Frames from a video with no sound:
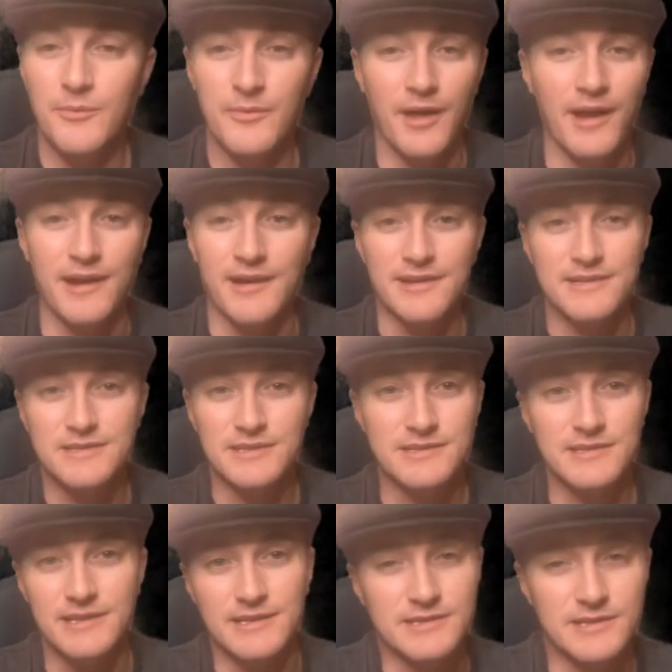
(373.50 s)
Like it's
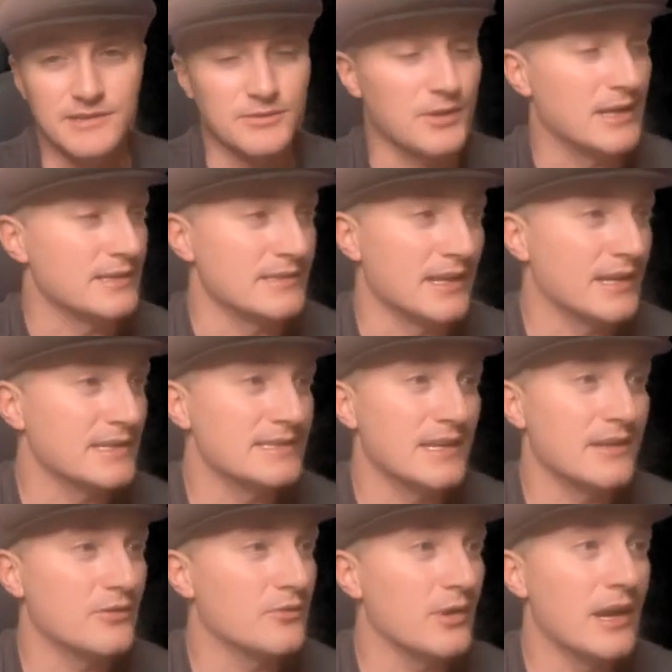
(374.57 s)
just it's just crazy. Like I
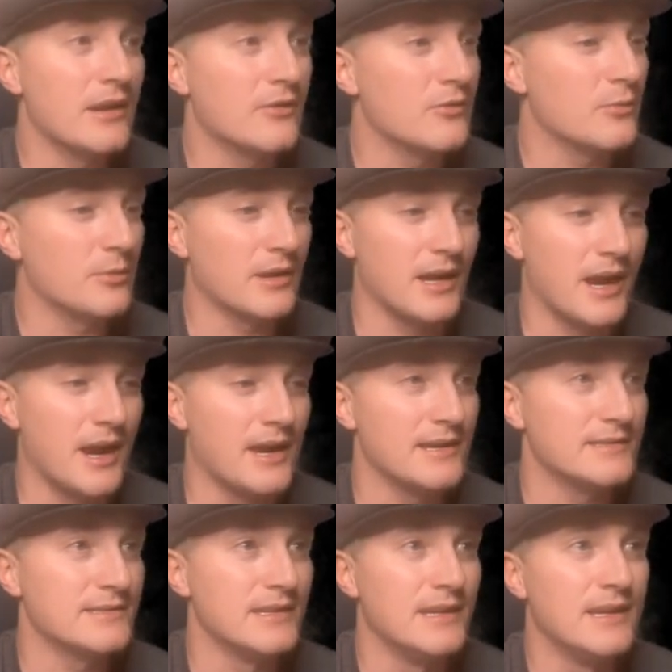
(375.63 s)
said, great group of
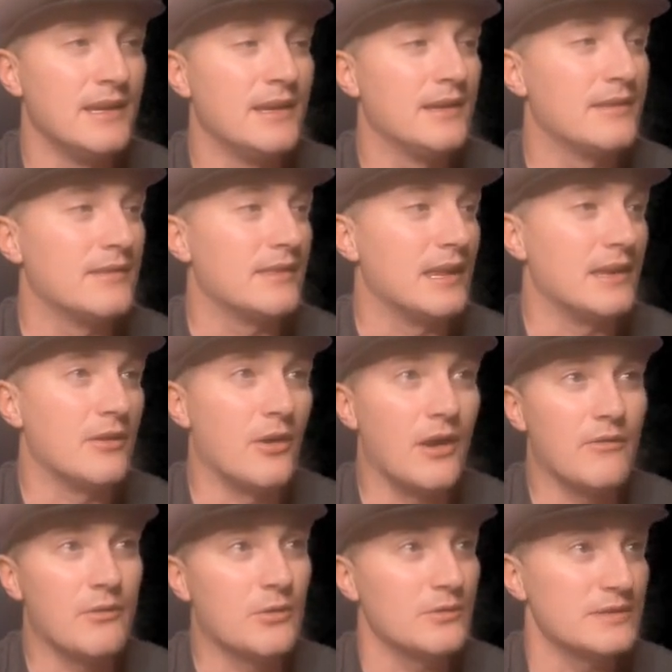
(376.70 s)
guys. They don't
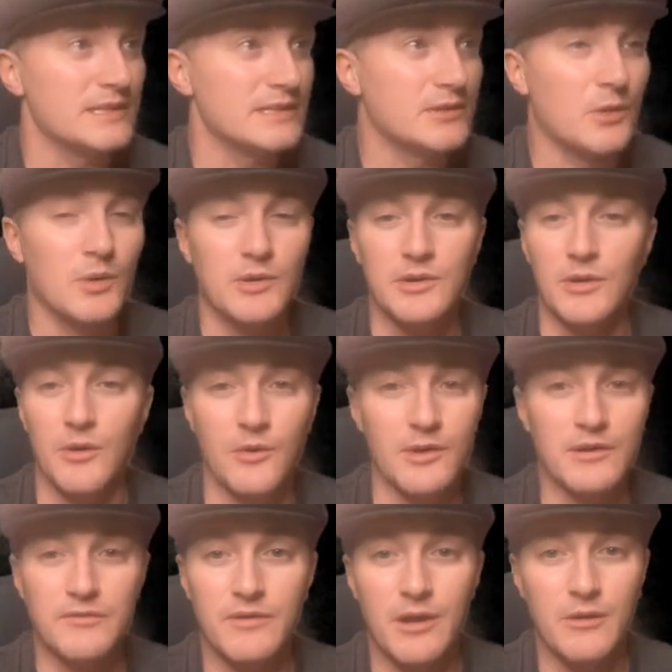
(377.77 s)
have their own Discord. You only
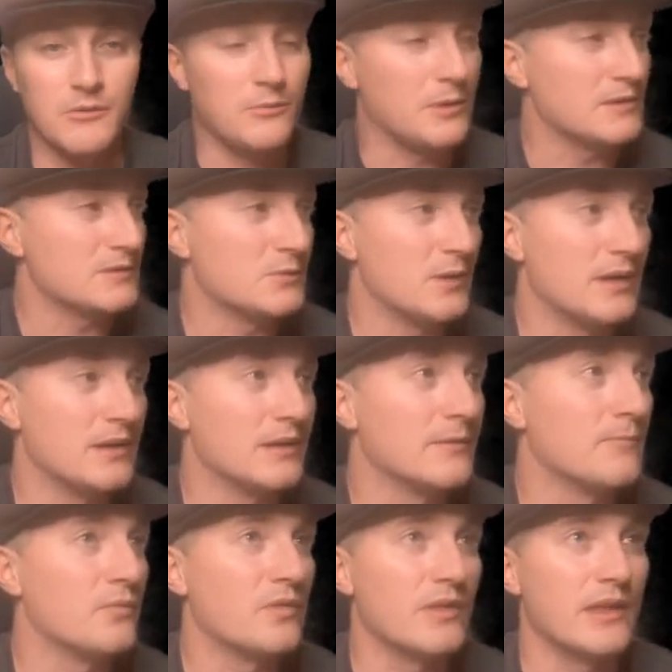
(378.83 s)
can follow them on Twitter.
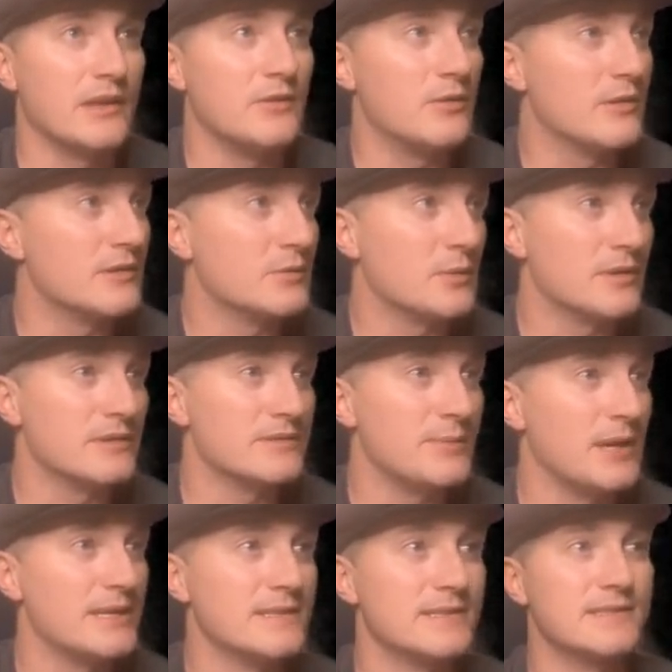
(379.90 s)
They do the Twitter
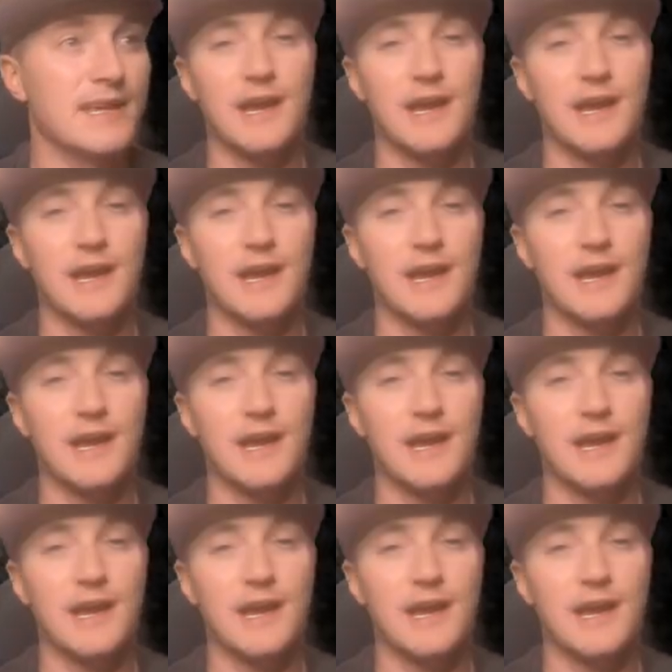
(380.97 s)
Spaces.